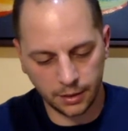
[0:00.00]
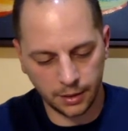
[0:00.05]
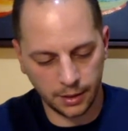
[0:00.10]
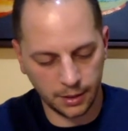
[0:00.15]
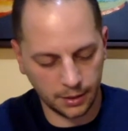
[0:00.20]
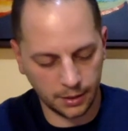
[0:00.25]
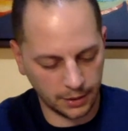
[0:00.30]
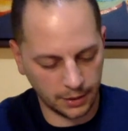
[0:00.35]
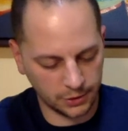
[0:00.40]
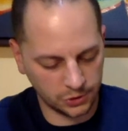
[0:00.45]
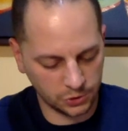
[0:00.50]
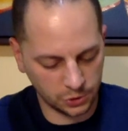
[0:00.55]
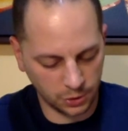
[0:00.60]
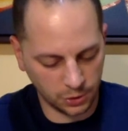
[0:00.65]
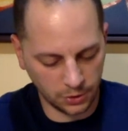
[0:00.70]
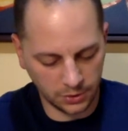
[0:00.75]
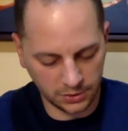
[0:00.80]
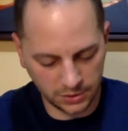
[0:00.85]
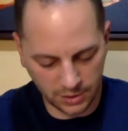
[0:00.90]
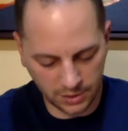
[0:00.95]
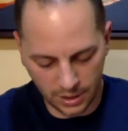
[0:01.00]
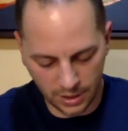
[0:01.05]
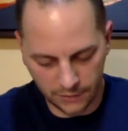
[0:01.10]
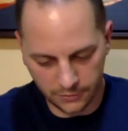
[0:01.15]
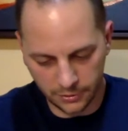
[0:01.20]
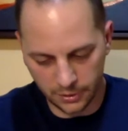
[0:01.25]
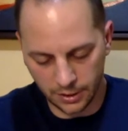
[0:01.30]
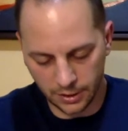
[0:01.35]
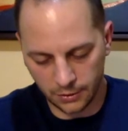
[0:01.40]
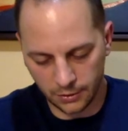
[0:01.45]
And I saw this
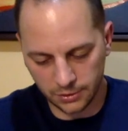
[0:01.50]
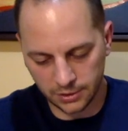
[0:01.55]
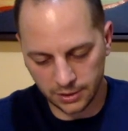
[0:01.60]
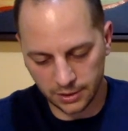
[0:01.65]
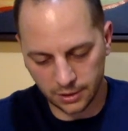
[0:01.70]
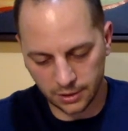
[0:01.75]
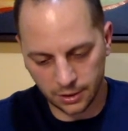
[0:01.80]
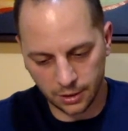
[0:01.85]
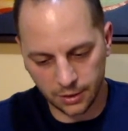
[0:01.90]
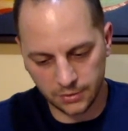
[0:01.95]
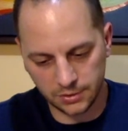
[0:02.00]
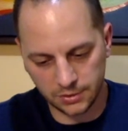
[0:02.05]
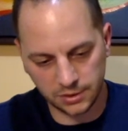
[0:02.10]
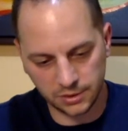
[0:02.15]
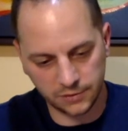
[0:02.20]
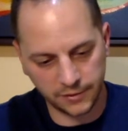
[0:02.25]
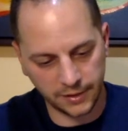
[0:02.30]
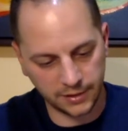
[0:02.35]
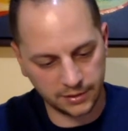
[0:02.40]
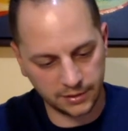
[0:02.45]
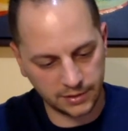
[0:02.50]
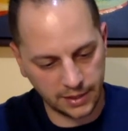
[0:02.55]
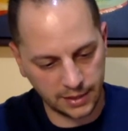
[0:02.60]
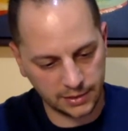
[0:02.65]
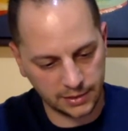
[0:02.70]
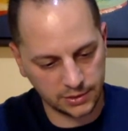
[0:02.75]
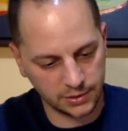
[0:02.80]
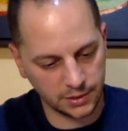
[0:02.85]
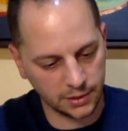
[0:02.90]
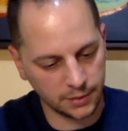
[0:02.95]
cover and I was like, oh, this is
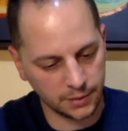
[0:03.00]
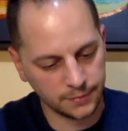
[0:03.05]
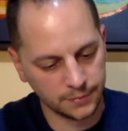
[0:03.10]
fantastic.